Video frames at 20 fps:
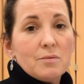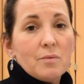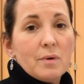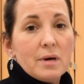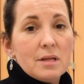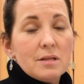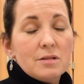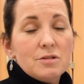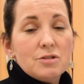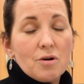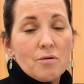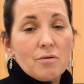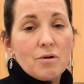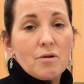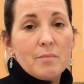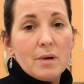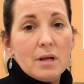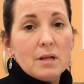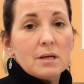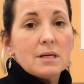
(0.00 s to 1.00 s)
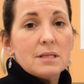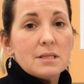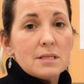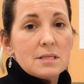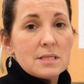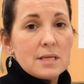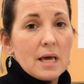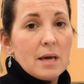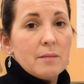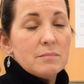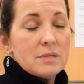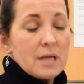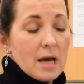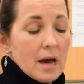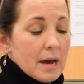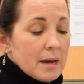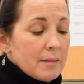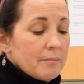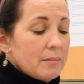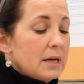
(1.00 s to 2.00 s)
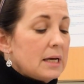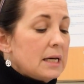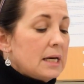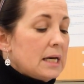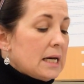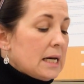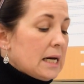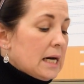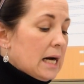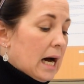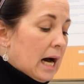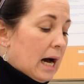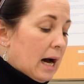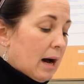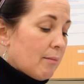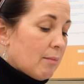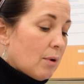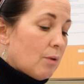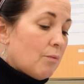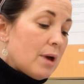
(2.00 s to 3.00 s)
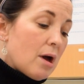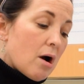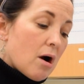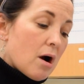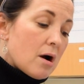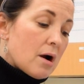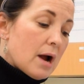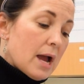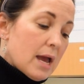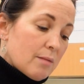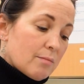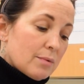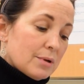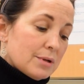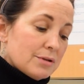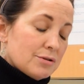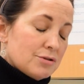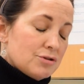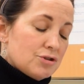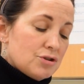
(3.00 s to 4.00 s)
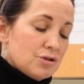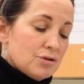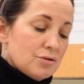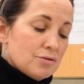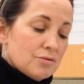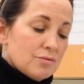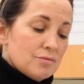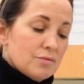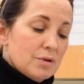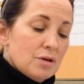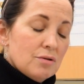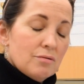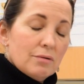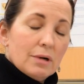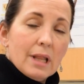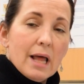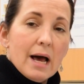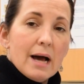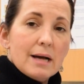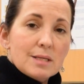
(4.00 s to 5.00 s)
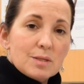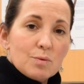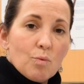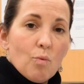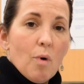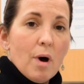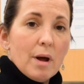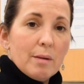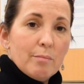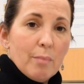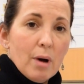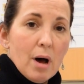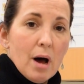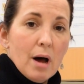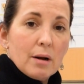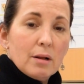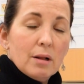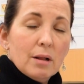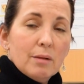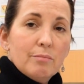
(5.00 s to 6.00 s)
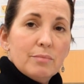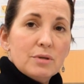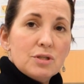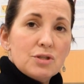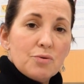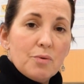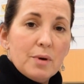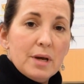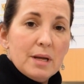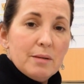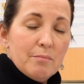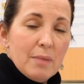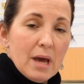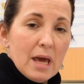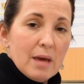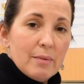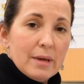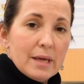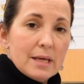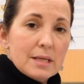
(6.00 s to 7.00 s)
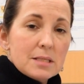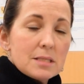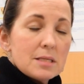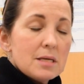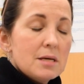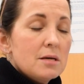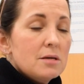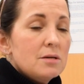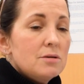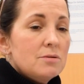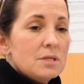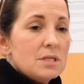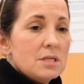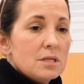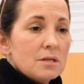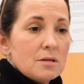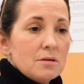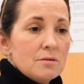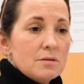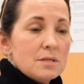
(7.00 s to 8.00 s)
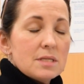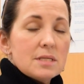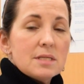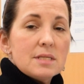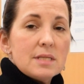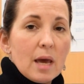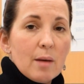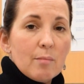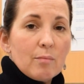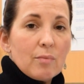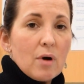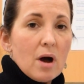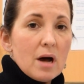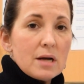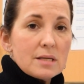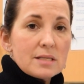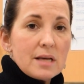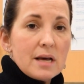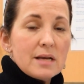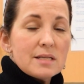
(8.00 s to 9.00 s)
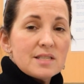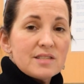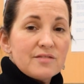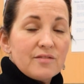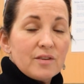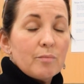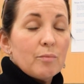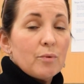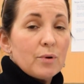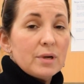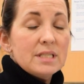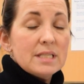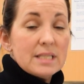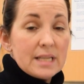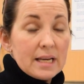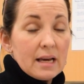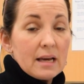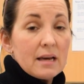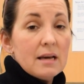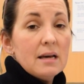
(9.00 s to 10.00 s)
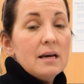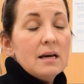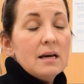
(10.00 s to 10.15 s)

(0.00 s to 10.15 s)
with donor milk at the same time, we are able to utilize one bottle between babies. You still use the same process for printing